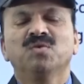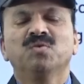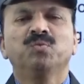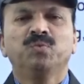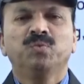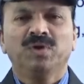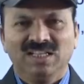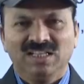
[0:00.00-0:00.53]

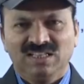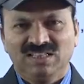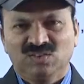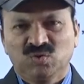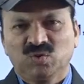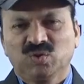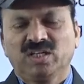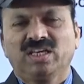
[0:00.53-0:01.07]

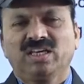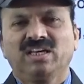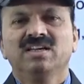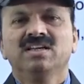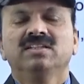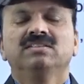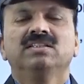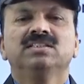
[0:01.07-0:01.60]
wealth. Okay,
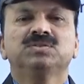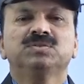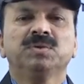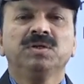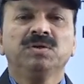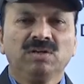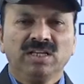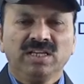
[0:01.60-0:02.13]
that's
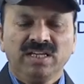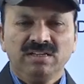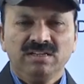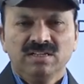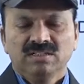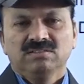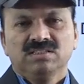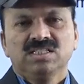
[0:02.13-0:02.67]
why only
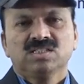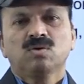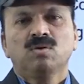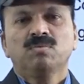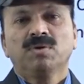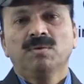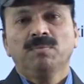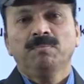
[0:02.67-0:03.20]
this
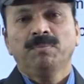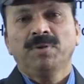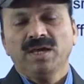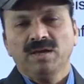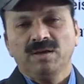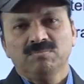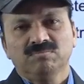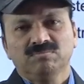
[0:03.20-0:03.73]
Komaram
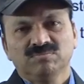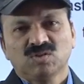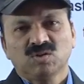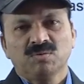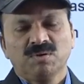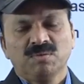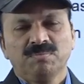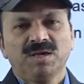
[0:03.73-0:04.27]

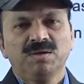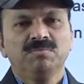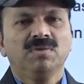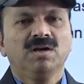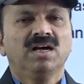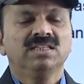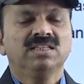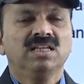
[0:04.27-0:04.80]

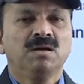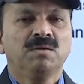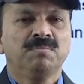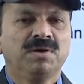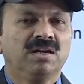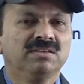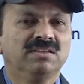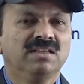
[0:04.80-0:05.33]
Bhim,
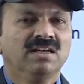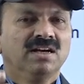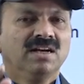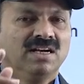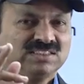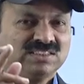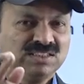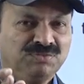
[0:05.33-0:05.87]
Adilabad,
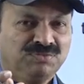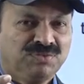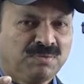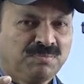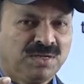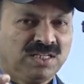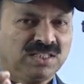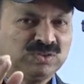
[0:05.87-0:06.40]

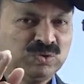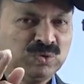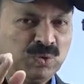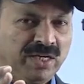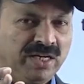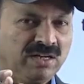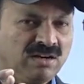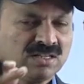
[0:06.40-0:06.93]
Asifabad,
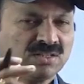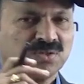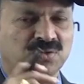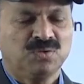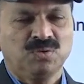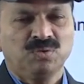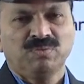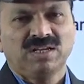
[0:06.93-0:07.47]
Jodeghat, you
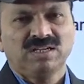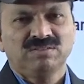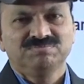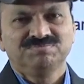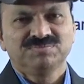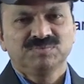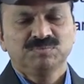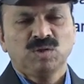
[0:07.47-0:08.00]
know well,
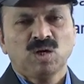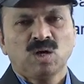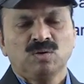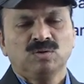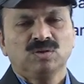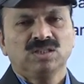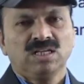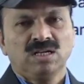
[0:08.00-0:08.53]
belong
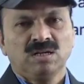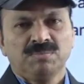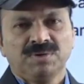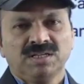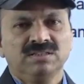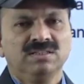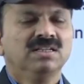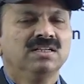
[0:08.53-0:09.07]
to
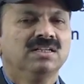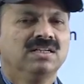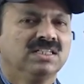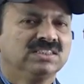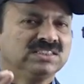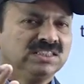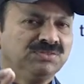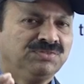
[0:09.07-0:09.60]
Adilabad,
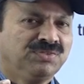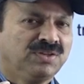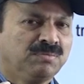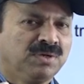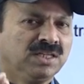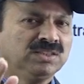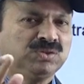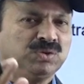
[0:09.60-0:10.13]

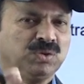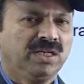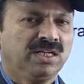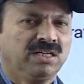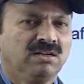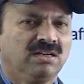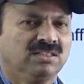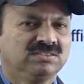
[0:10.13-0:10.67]
Asifabad,
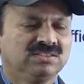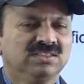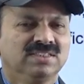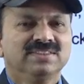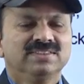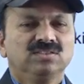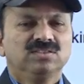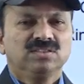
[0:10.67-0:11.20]
Jodeghat.
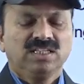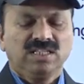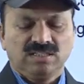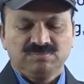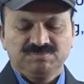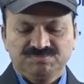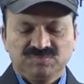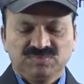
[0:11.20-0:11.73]

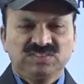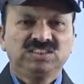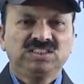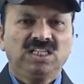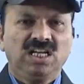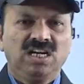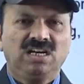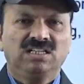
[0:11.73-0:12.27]
Okay,
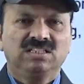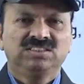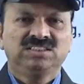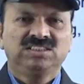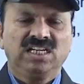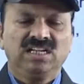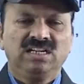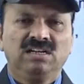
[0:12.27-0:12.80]
Jal,
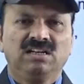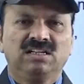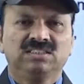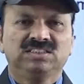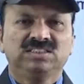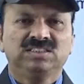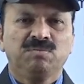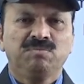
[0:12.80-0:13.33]

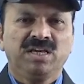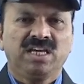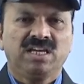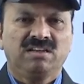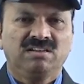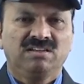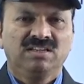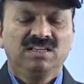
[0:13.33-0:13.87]
Jungle,
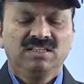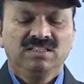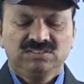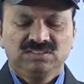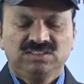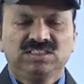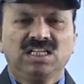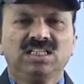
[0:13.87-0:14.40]
Jameen,
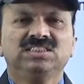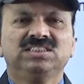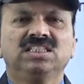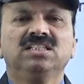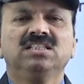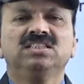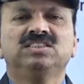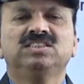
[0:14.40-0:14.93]
Jal,
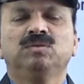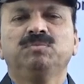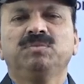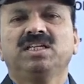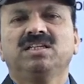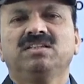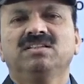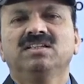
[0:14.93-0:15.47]
Jungle,
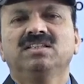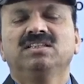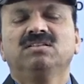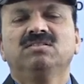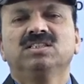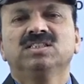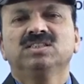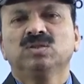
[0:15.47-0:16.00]
Jameen. They
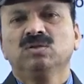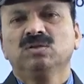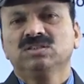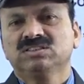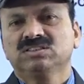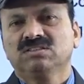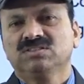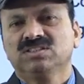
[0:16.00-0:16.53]
were the
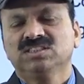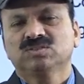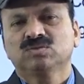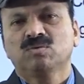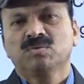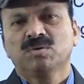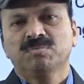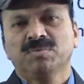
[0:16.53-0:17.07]
slogans of this
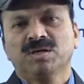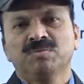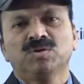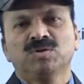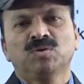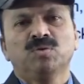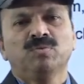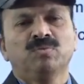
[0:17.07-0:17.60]
Komaram Bhim,
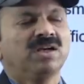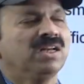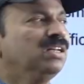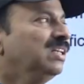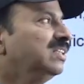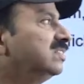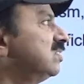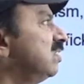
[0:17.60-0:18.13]
you know well.
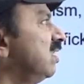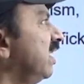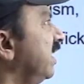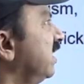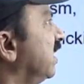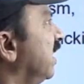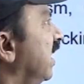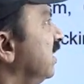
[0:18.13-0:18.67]
So
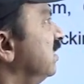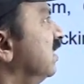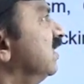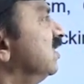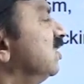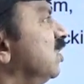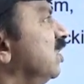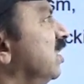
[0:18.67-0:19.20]
like that, so